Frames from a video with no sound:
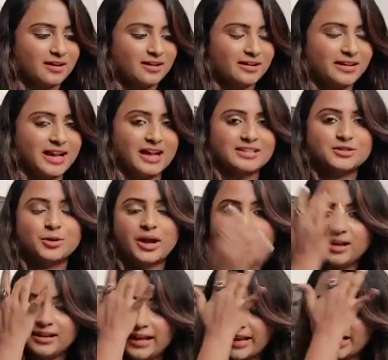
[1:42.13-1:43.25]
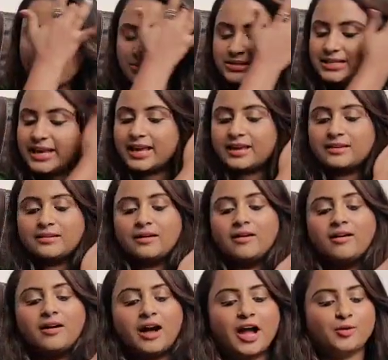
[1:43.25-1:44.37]
Like I was saying,
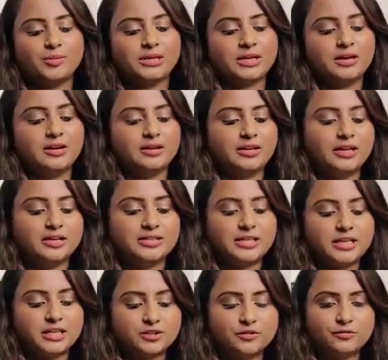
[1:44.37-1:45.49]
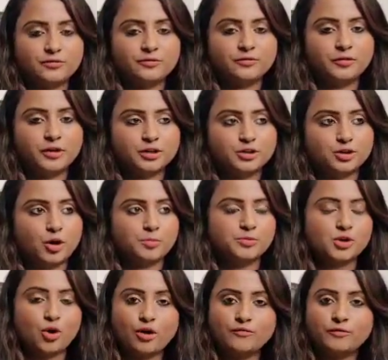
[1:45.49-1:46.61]
I've been conducting a series of workshops
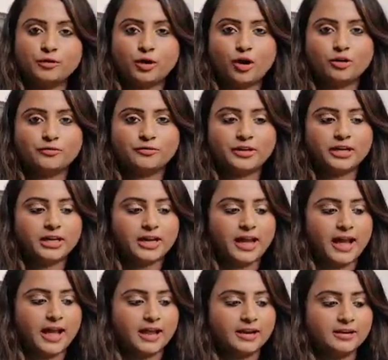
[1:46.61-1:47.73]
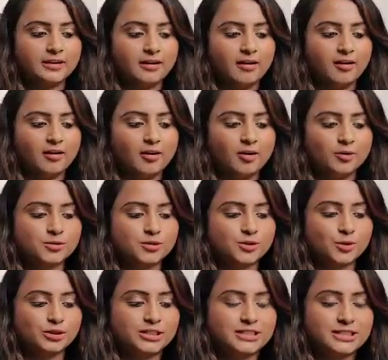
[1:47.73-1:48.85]
on photography, and
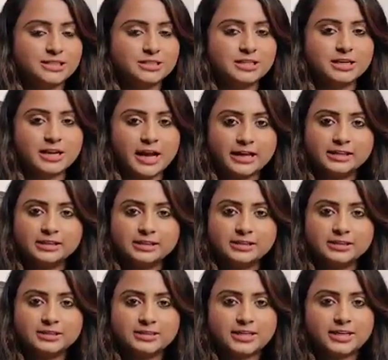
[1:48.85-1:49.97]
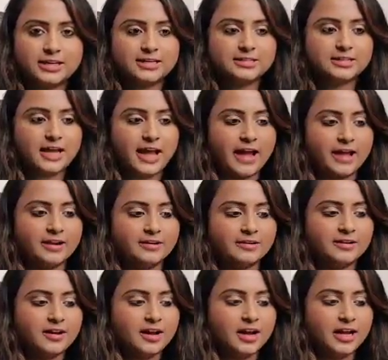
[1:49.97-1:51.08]
so this is the 9th in the series. And
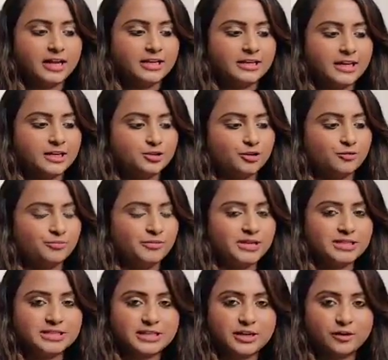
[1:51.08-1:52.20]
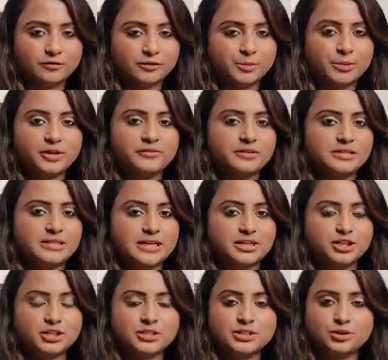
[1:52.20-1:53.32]
in case you have missed any of the previous
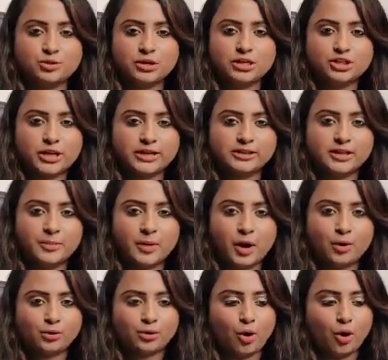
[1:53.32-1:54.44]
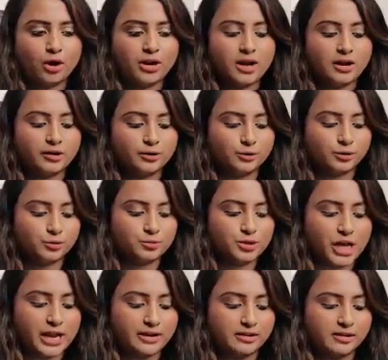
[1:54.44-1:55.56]
sessions, you can check them out on our YouTube
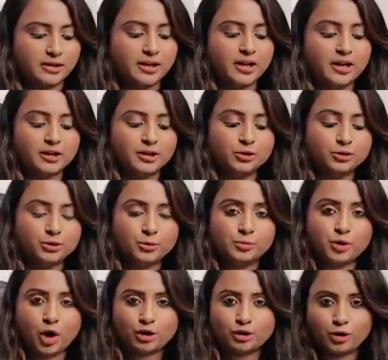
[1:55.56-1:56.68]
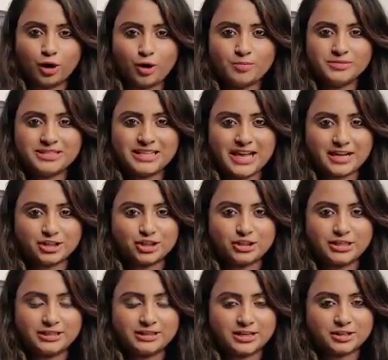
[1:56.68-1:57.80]
channel,
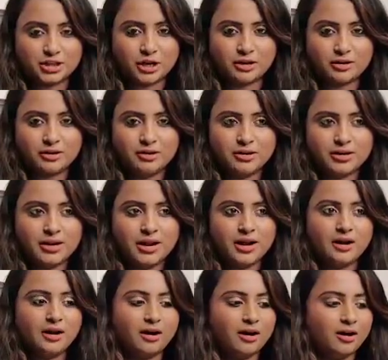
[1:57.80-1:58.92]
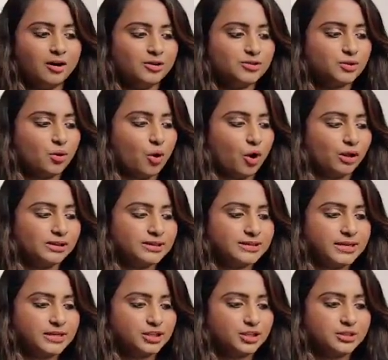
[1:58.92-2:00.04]
youtube.com/Neeta Shankar. So all the
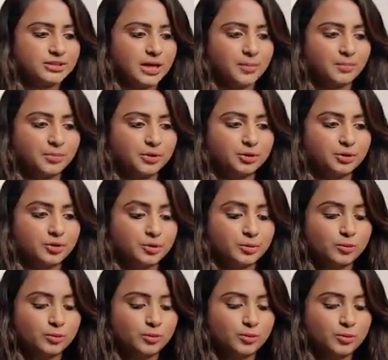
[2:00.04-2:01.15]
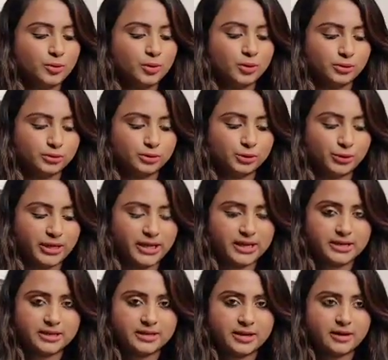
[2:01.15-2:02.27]
sessions up to today